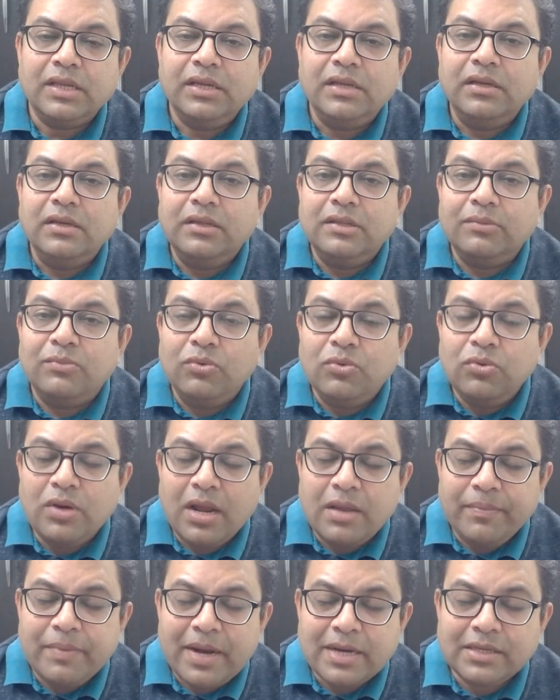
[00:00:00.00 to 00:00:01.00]
the more
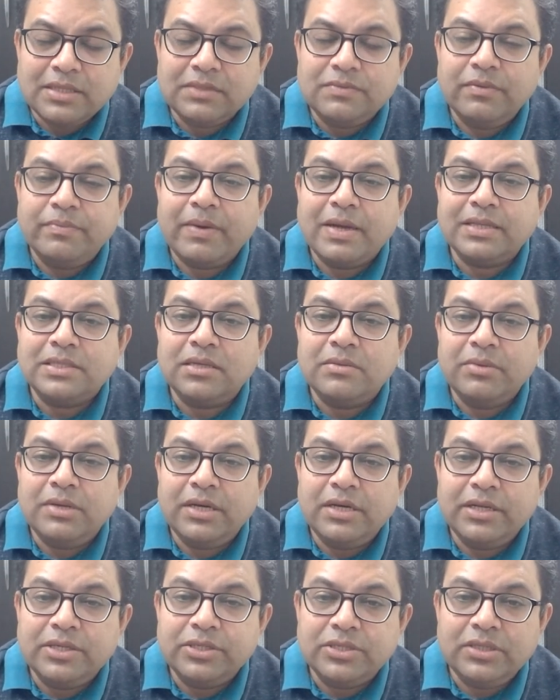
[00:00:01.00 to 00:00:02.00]
i practice vipassana
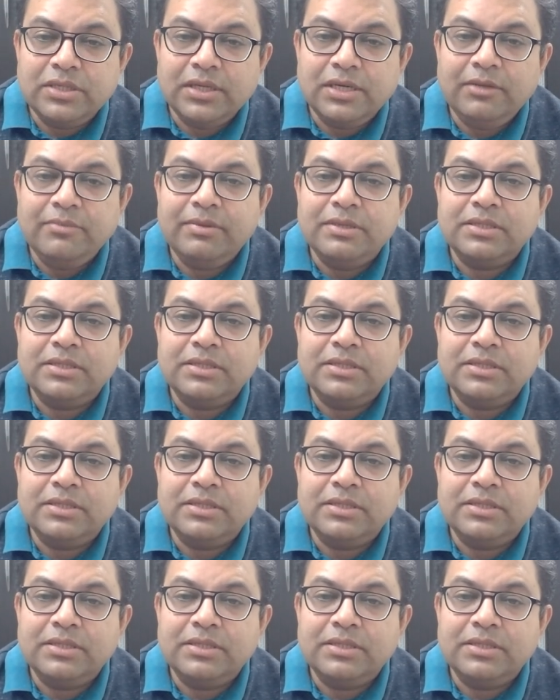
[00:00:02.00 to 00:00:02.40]
meditation daily